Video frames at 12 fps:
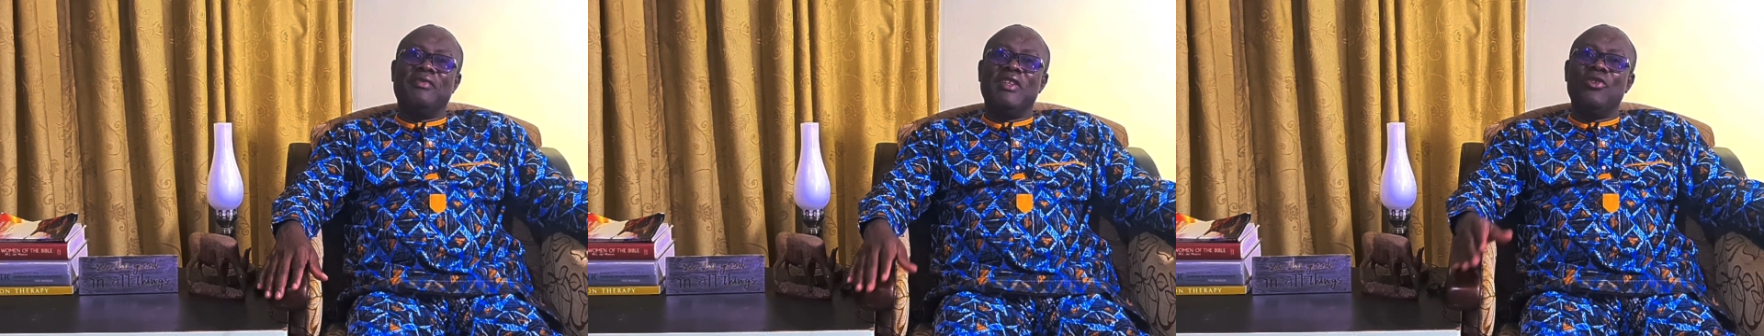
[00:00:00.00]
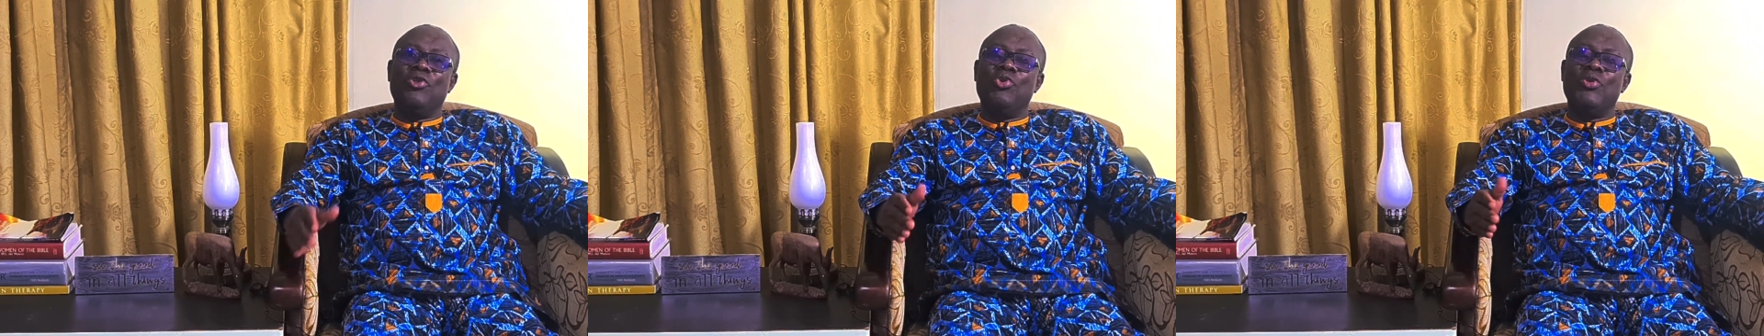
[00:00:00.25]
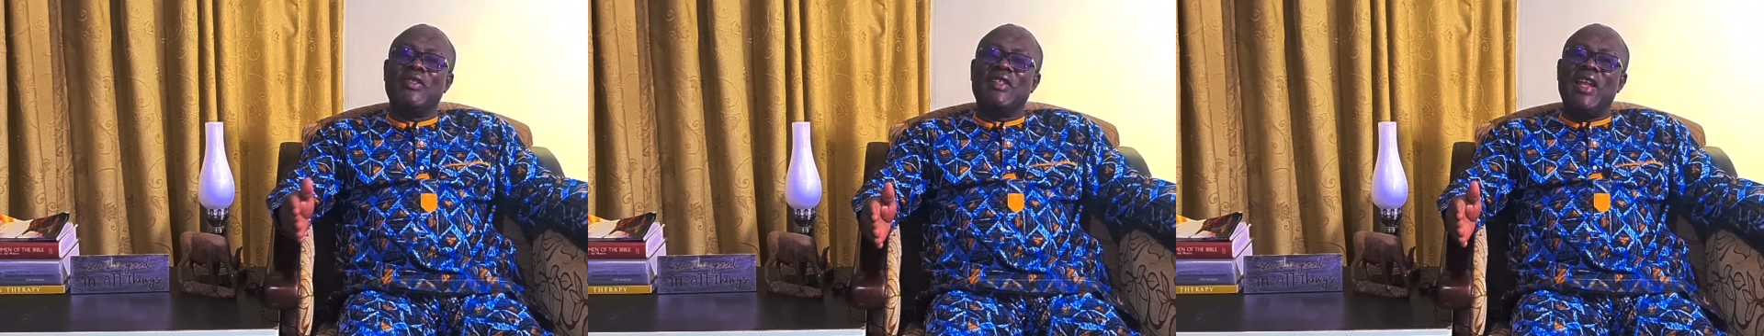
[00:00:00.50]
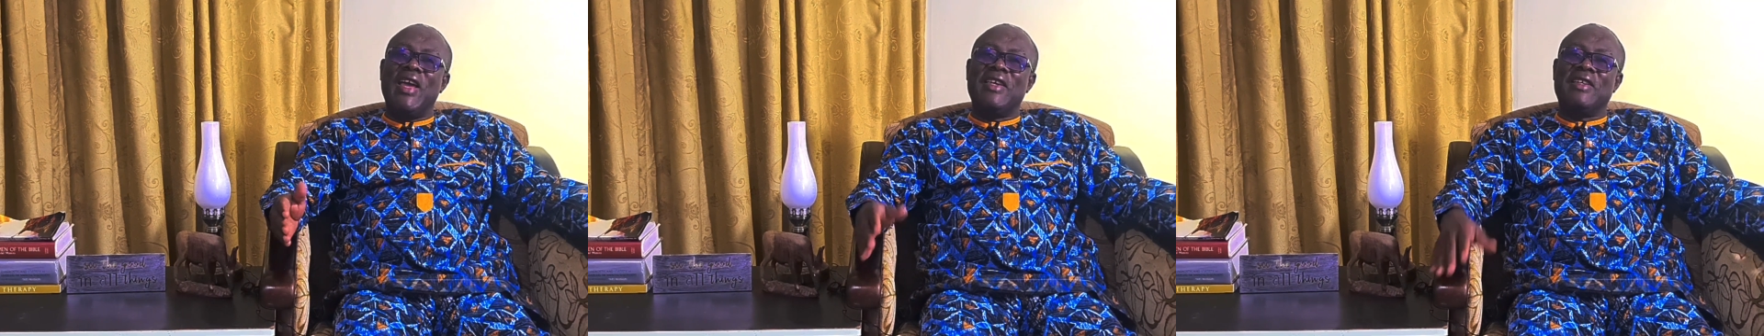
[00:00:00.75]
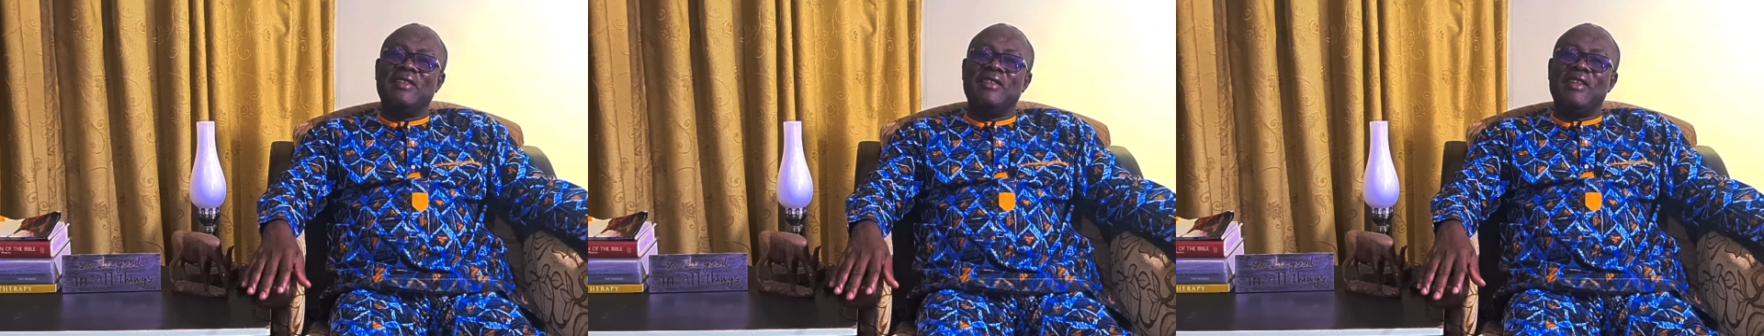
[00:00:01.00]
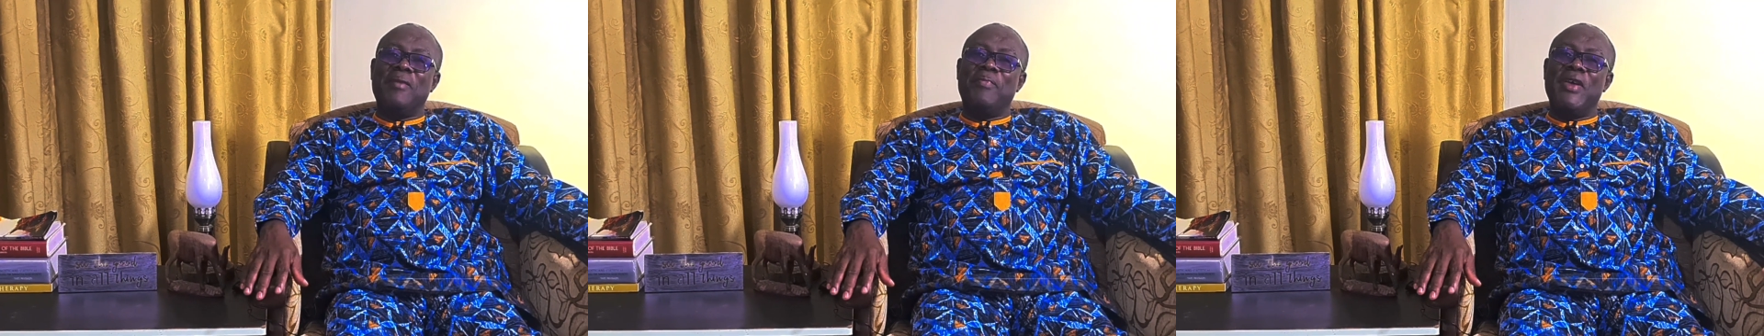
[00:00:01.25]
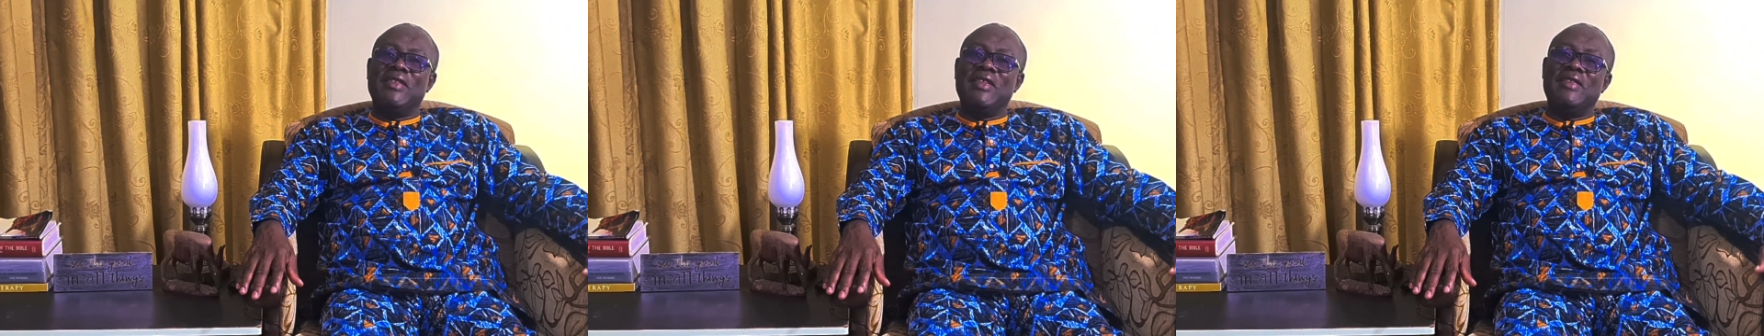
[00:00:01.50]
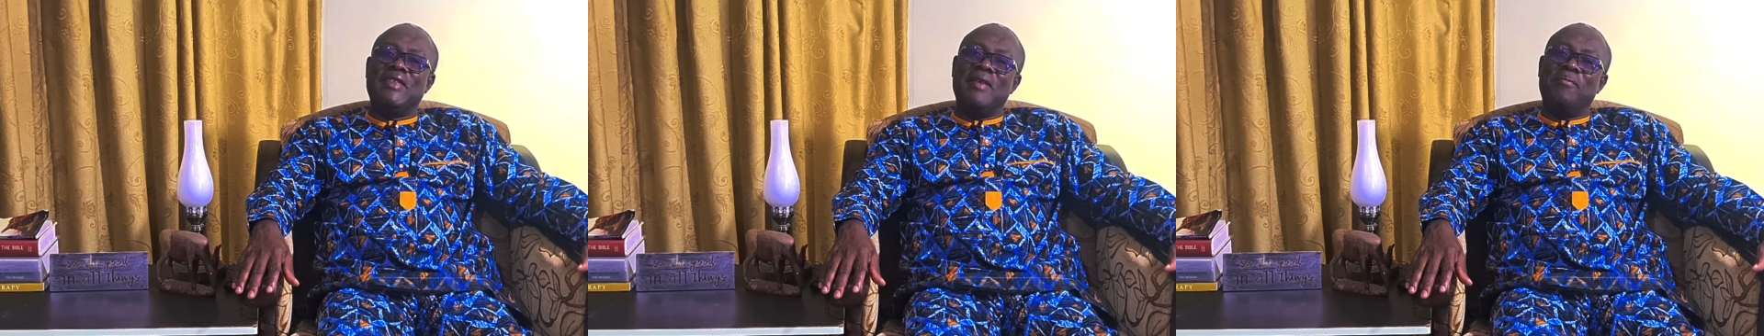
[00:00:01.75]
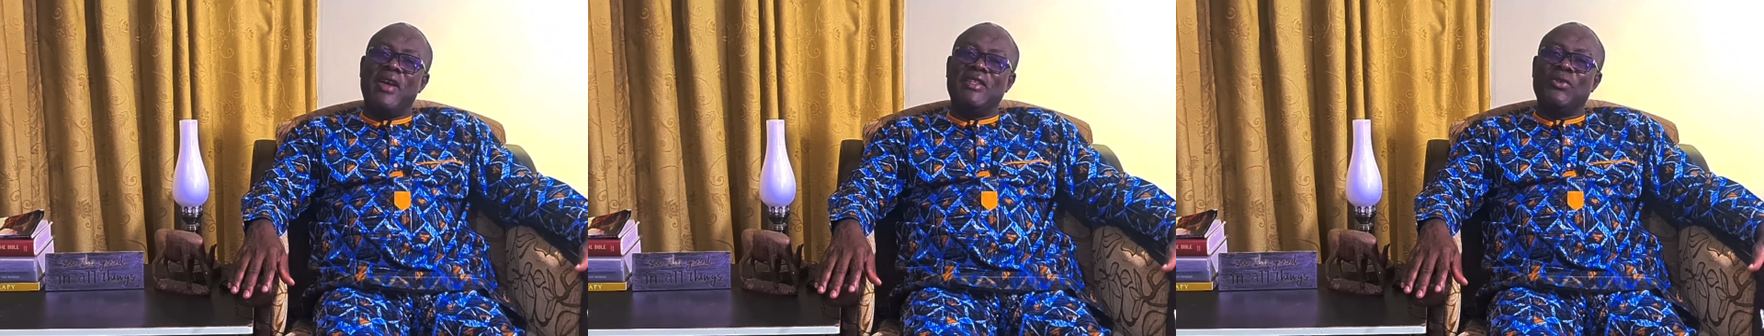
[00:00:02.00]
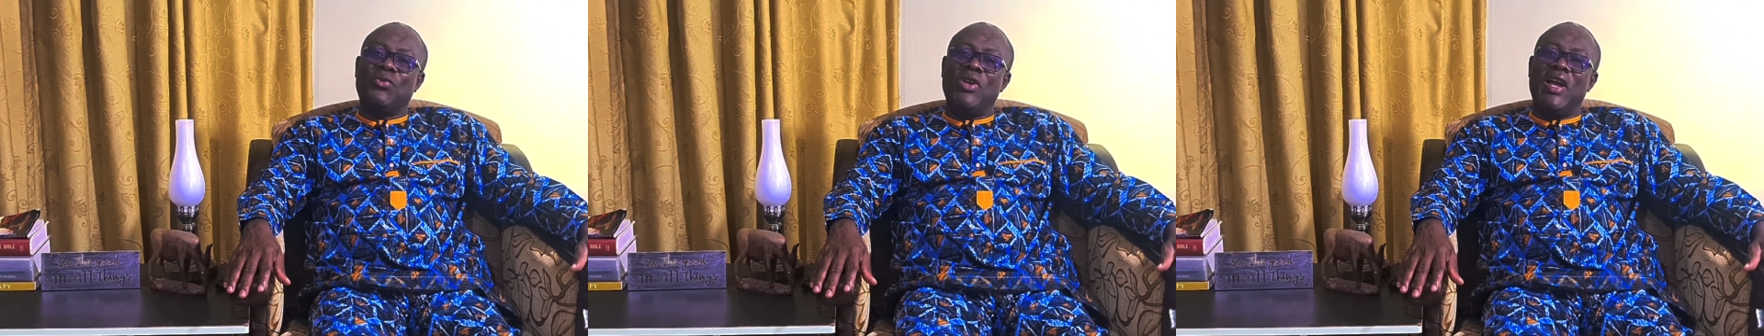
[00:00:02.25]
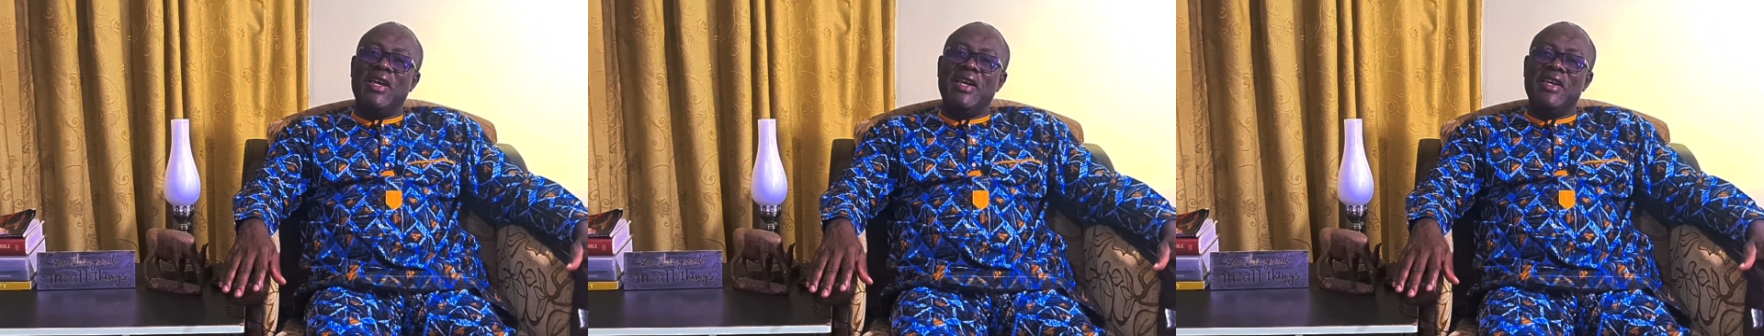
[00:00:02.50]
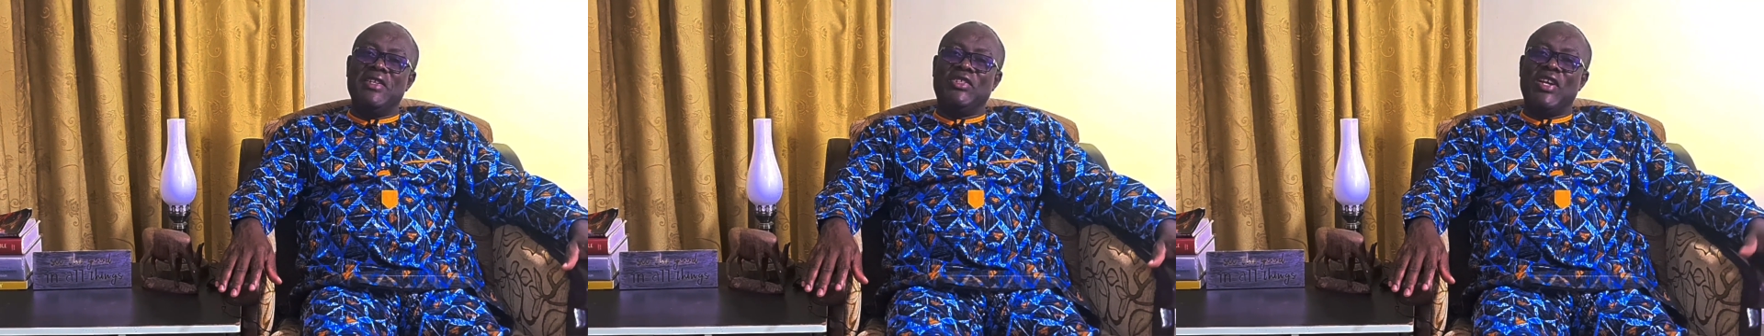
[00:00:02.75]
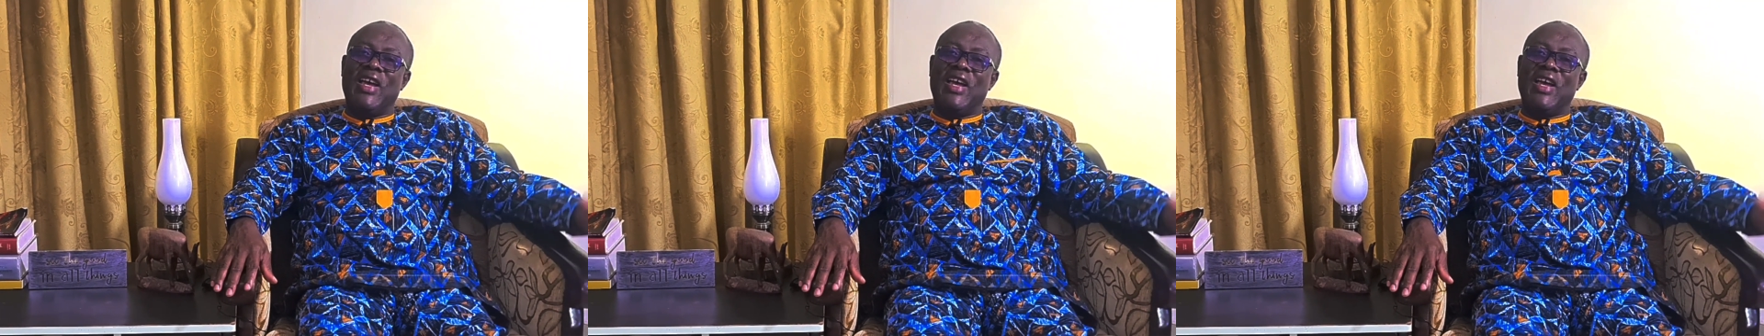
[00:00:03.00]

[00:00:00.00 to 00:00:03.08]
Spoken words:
it looks like the person's particular age